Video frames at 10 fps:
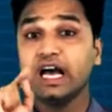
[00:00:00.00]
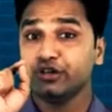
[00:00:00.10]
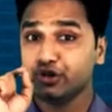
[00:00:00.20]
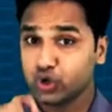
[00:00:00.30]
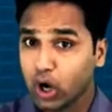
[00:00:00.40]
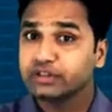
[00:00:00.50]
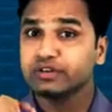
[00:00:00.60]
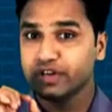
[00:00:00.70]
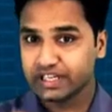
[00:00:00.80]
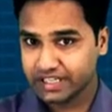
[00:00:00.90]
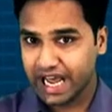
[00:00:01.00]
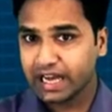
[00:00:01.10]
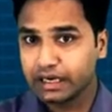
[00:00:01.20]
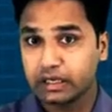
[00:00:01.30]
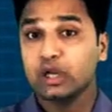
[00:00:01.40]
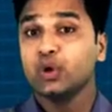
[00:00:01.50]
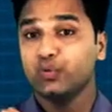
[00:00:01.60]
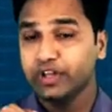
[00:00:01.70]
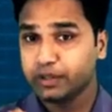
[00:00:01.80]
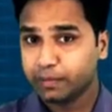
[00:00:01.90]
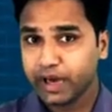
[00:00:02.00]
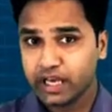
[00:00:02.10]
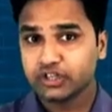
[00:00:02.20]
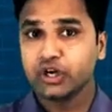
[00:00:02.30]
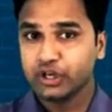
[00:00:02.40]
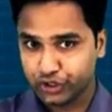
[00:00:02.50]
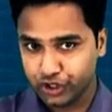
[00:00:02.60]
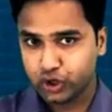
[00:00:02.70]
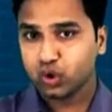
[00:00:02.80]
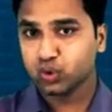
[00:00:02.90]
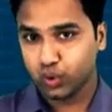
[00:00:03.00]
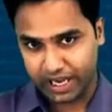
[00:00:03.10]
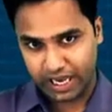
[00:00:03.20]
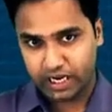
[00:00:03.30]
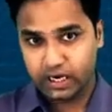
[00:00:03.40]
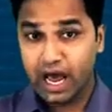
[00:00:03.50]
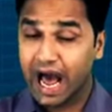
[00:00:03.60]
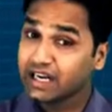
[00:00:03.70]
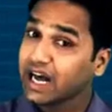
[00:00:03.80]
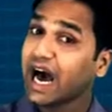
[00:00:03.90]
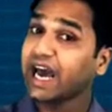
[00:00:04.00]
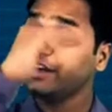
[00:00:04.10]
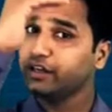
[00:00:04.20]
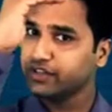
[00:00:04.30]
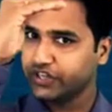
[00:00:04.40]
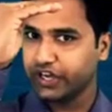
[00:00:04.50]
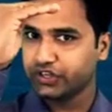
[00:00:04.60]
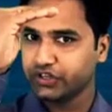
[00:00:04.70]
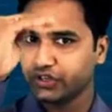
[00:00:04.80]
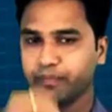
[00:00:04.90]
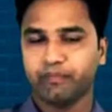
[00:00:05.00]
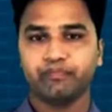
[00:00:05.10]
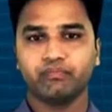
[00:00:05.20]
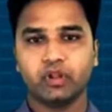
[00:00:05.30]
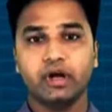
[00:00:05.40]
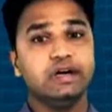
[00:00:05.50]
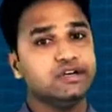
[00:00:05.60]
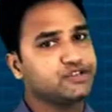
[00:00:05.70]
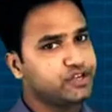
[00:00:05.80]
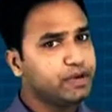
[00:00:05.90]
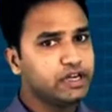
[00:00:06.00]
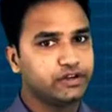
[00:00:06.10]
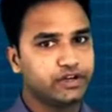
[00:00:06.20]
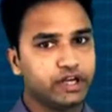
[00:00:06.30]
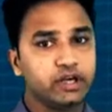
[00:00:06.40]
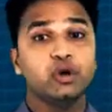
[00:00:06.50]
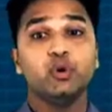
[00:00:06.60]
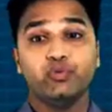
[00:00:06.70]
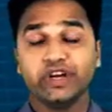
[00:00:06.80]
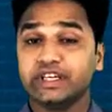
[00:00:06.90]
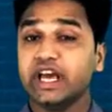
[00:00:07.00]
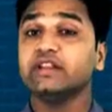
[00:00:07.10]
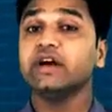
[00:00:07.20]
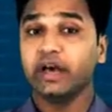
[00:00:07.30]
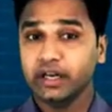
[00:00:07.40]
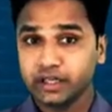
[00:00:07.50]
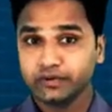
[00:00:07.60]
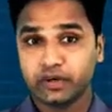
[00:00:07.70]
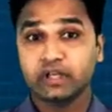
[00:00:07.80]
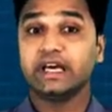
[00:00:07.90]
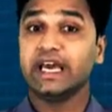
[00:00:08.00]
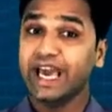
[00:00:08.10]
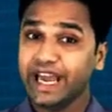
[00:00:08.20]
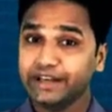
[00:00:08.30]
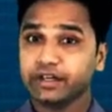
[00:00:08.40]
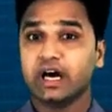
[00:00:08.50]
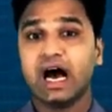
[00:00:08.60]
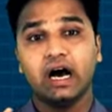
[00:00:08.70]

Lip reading: and draw the rectangle with base 0 to 8 and height 6. Similarly, we take the interval 8,